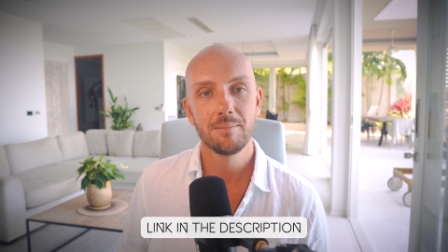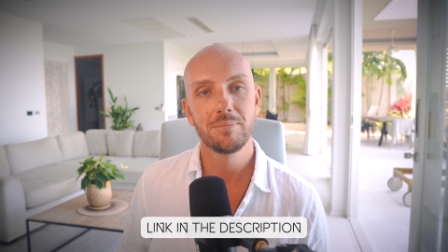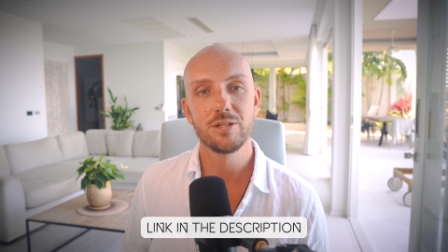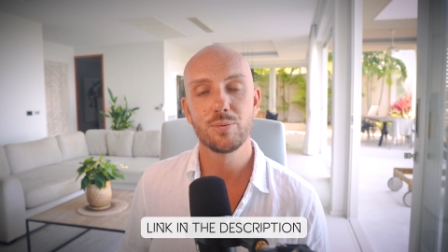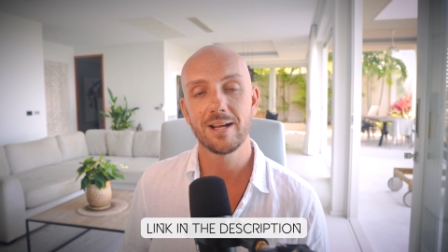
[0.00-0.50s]

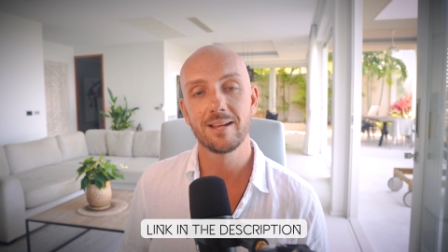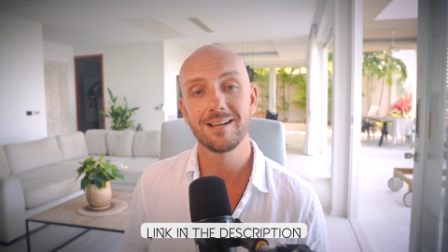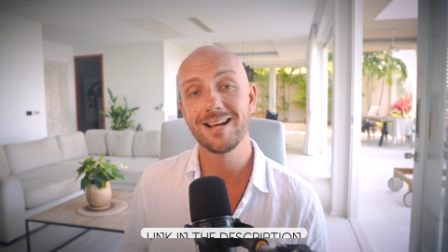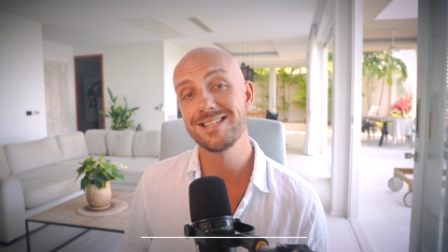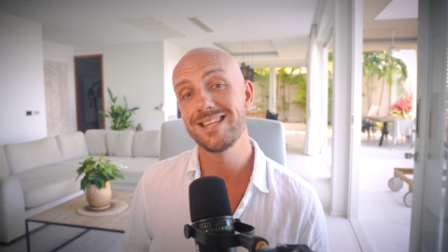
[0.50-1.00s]
Please
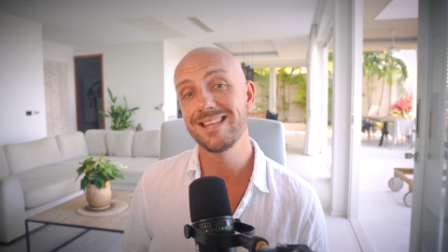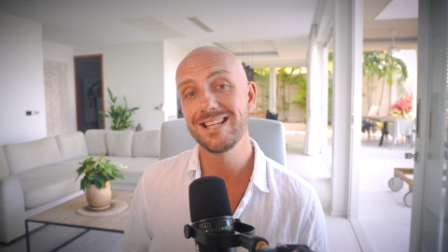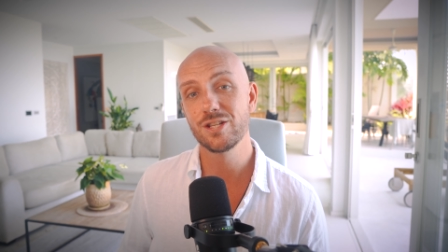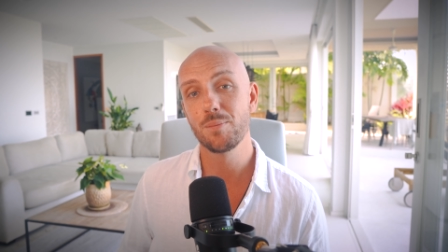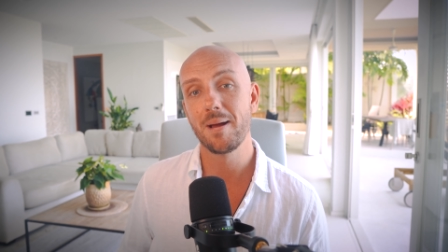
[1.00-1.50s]
recognize that
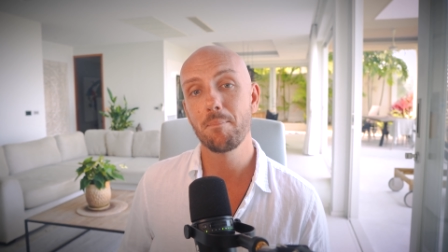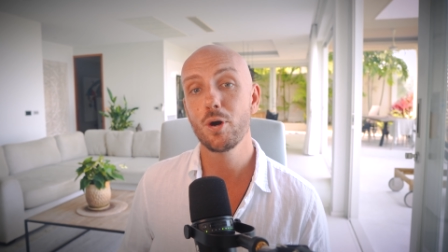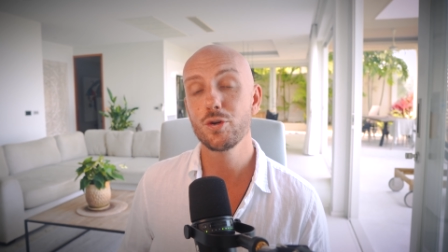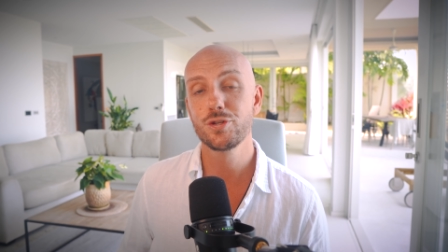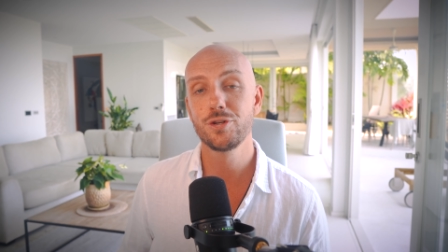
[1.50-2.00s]
these are my
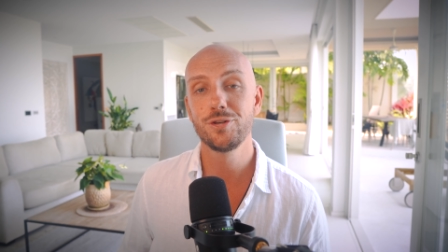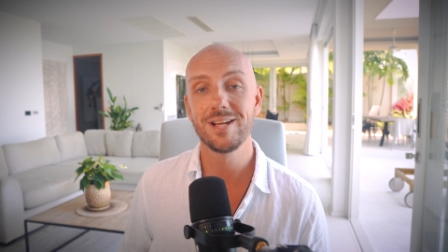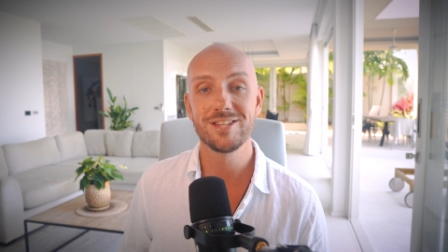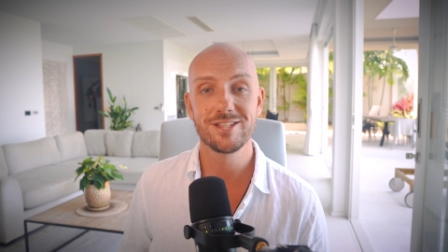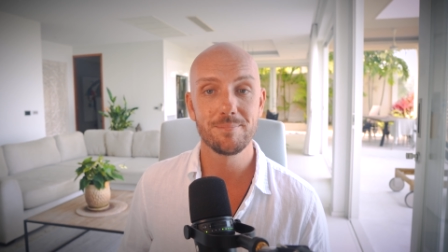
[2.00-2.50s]
personal
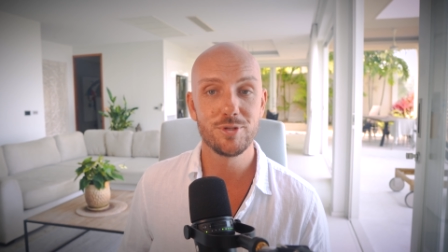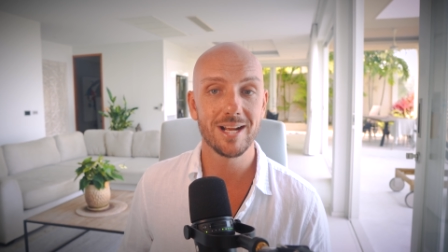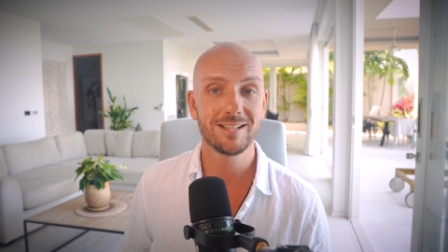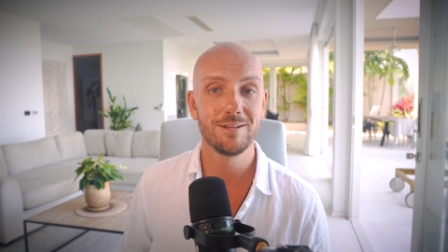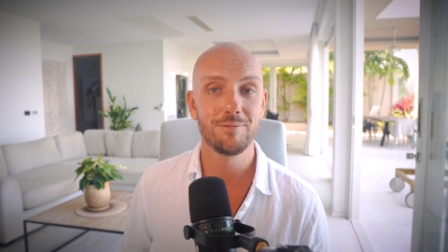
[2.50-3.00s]
and
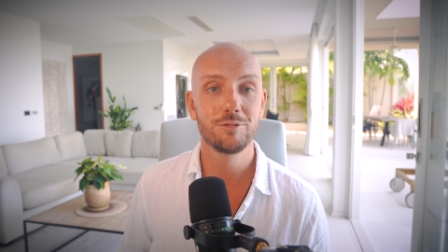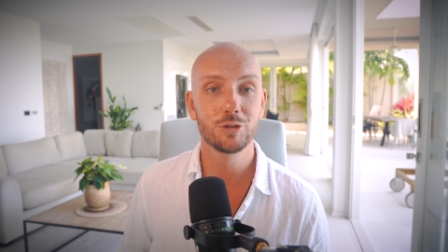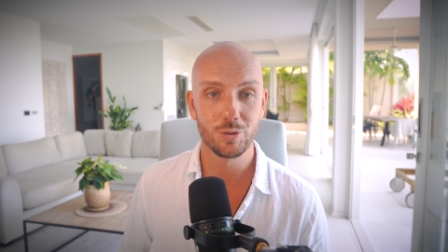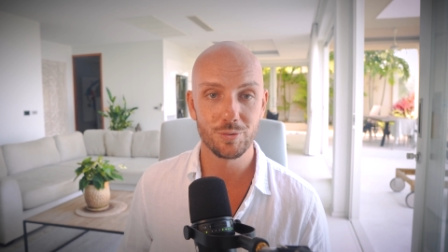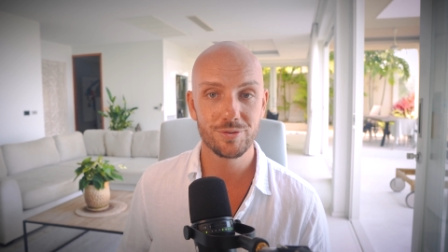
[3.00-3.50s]
subjective
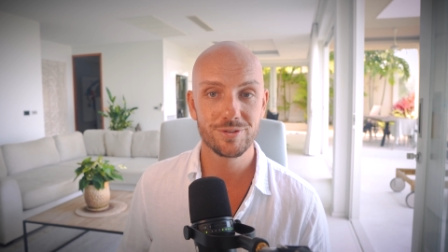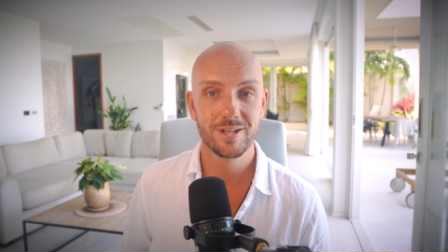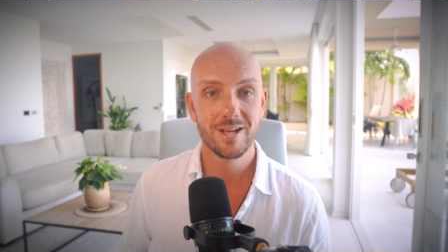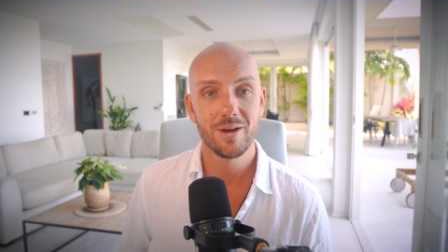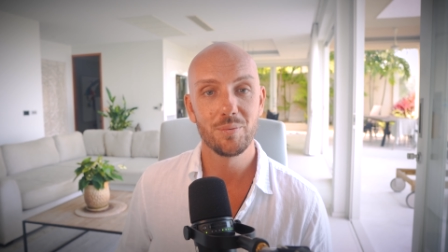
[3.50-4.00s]
truths,
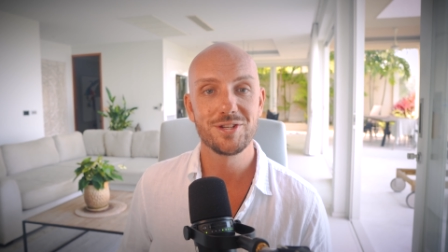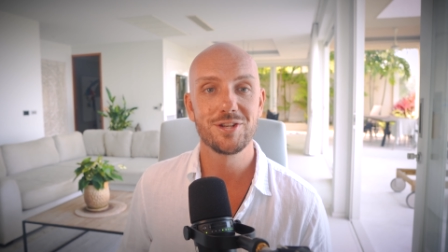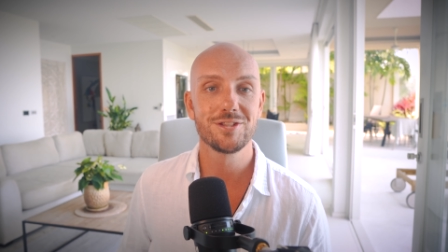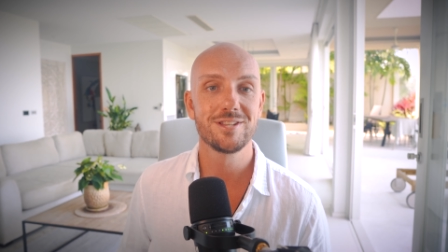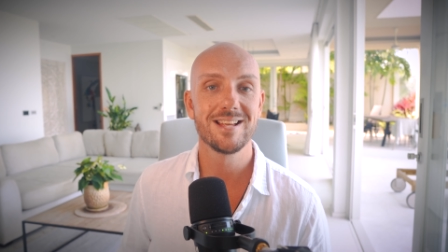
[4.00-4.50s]
which
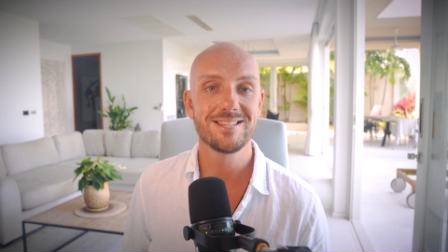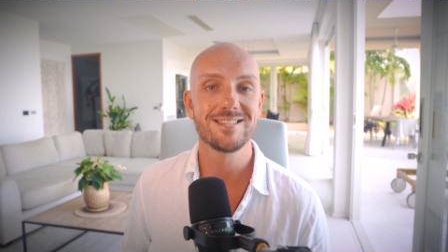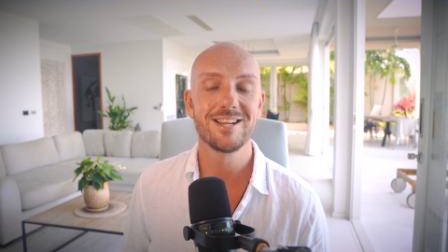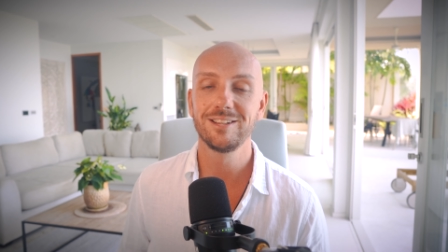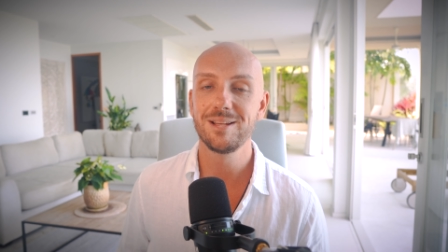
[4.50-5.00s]
doesn't
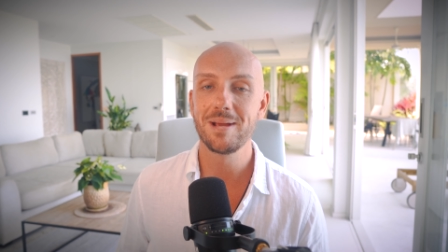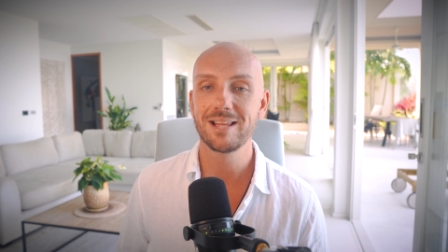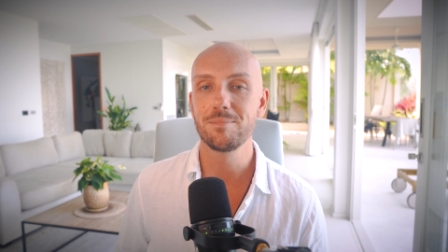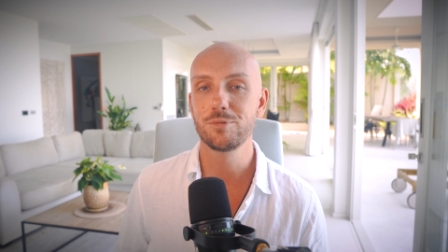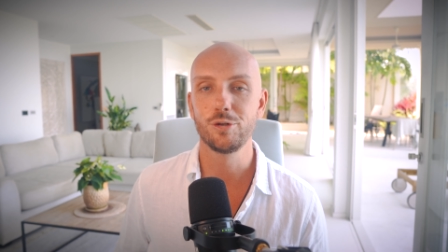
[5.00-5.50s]
necessarily
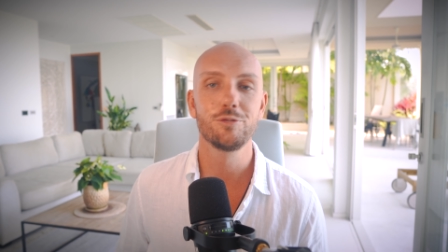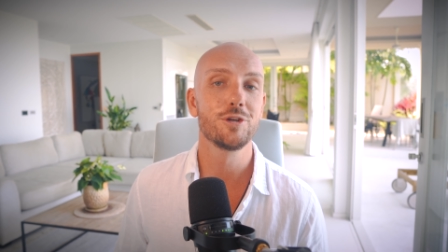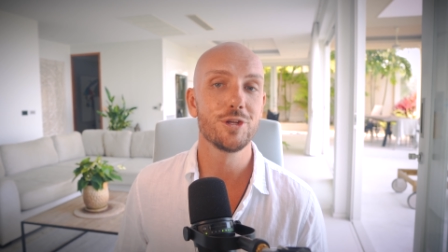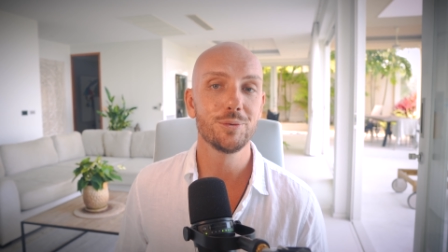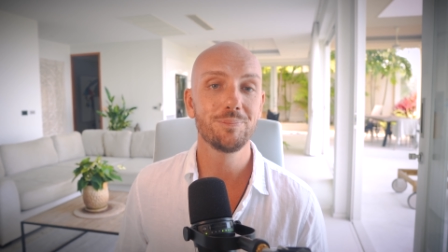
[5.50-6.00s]
make them true
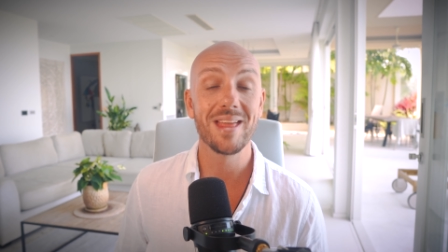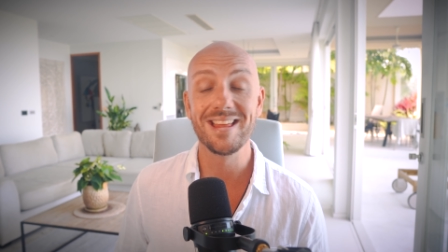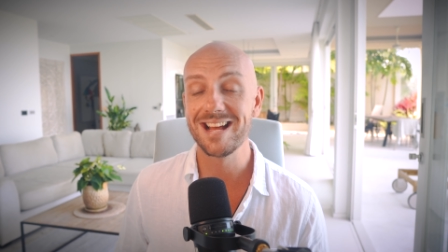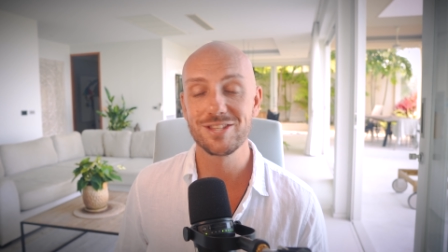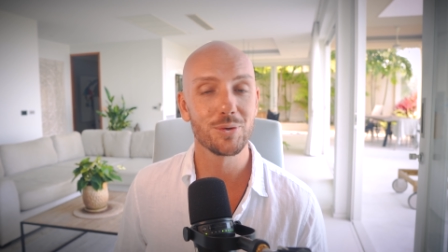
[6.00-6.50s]
for you.
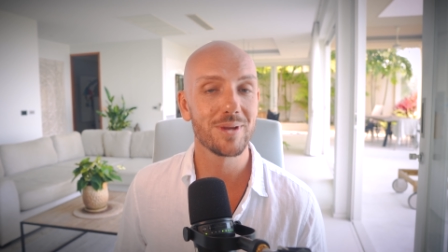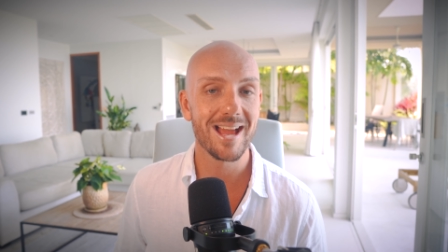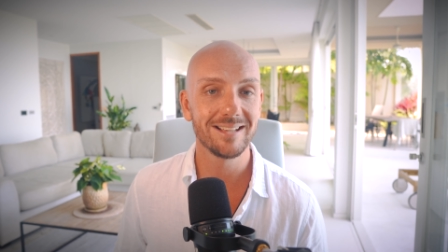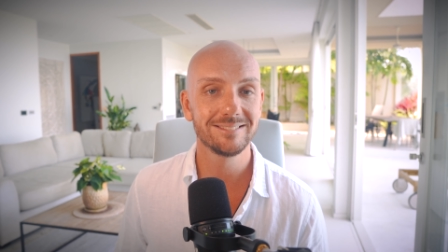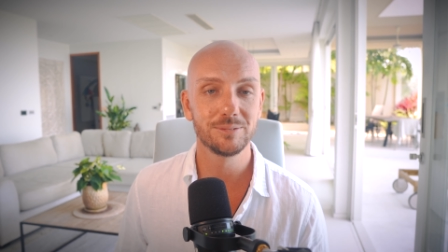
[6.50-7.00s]
And that's
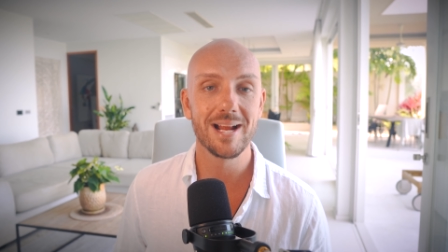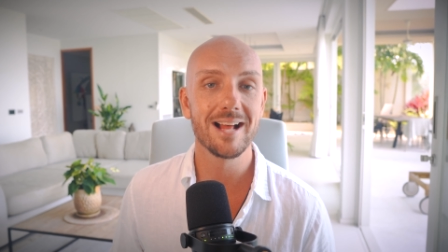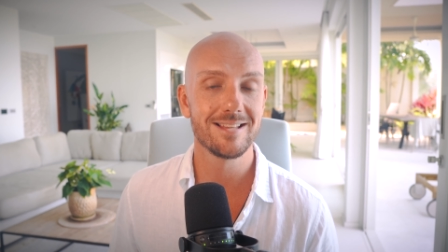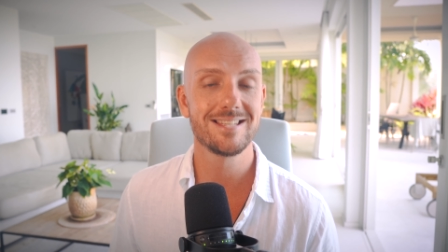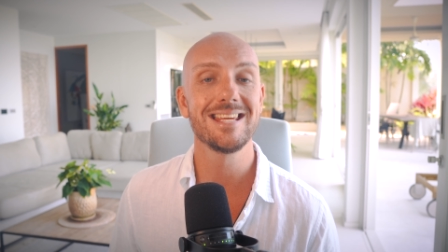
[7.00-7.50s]
okay.
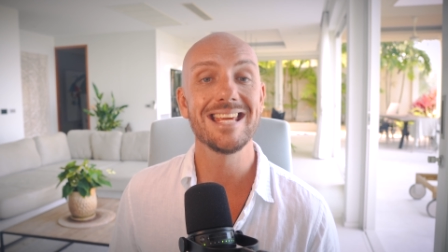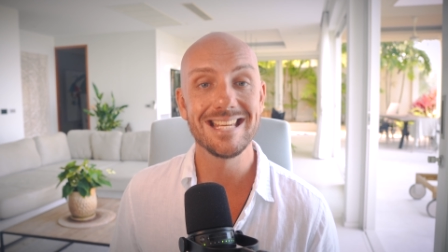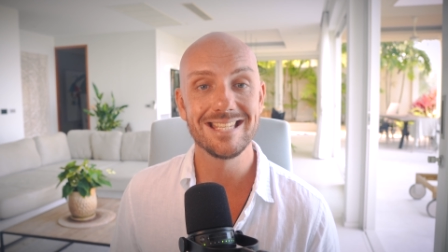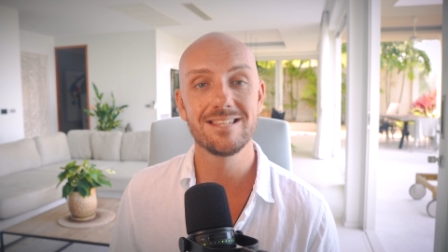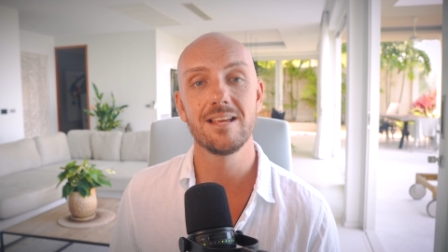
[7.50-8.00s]
Reality
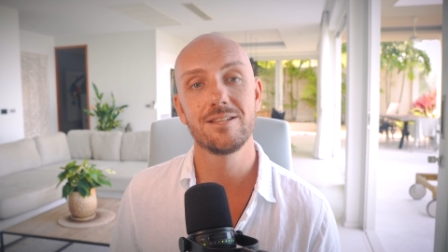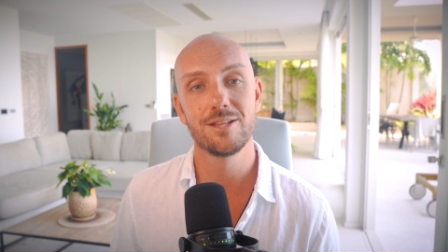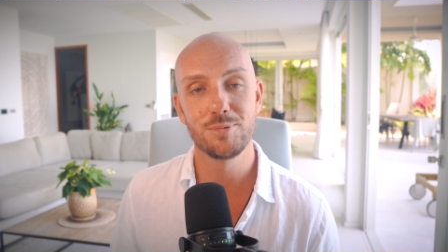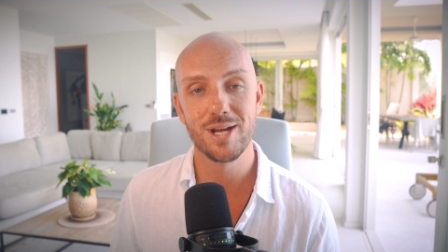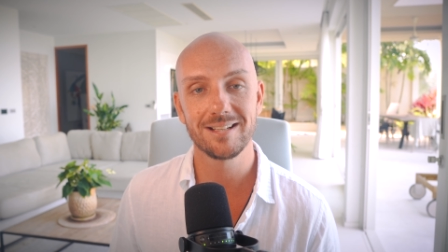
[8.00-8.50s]
is
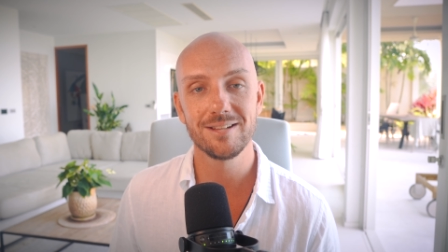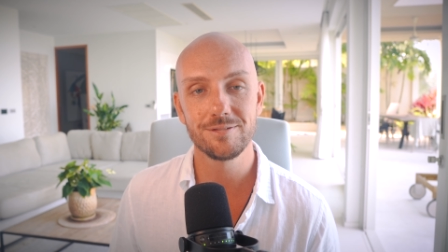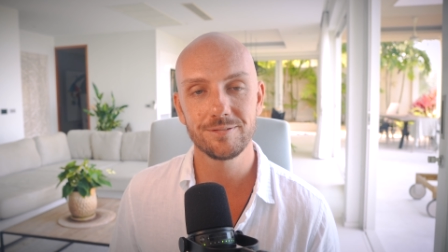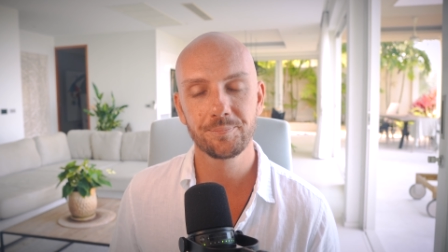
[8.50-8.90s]
subjective.